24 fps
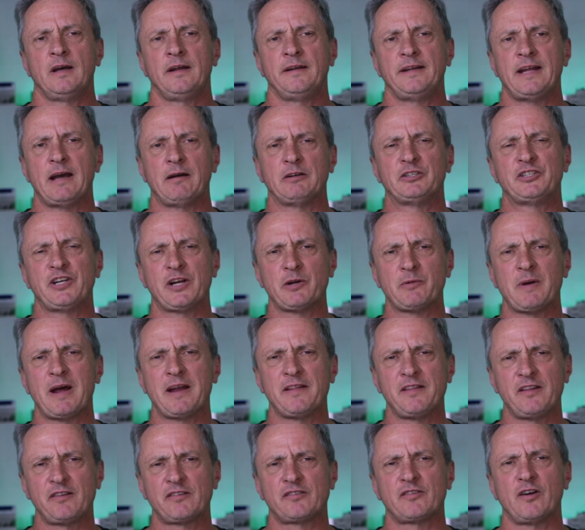Now, a generator
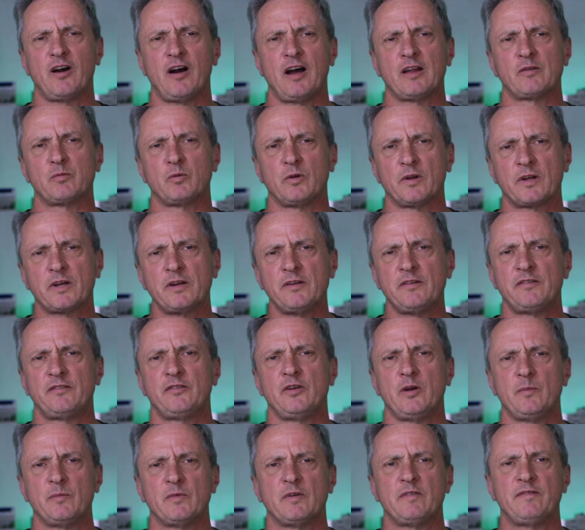this size will
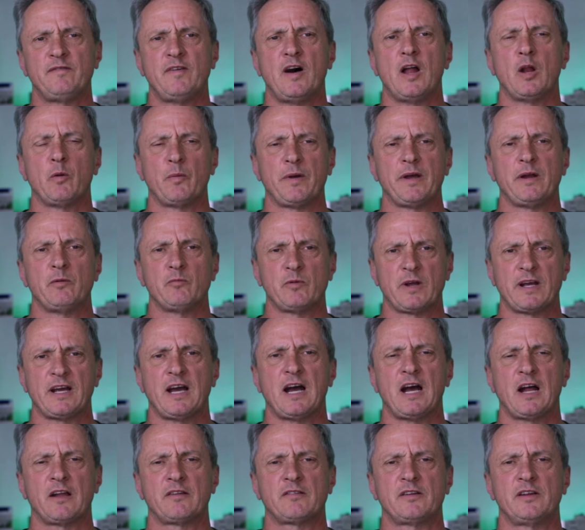consume the following in
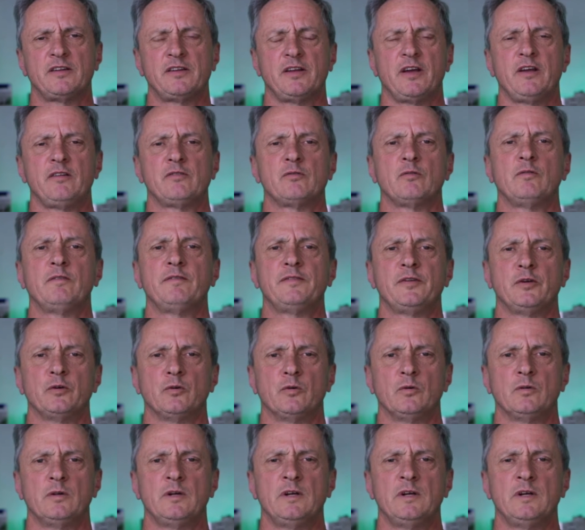regards to diesel fuel,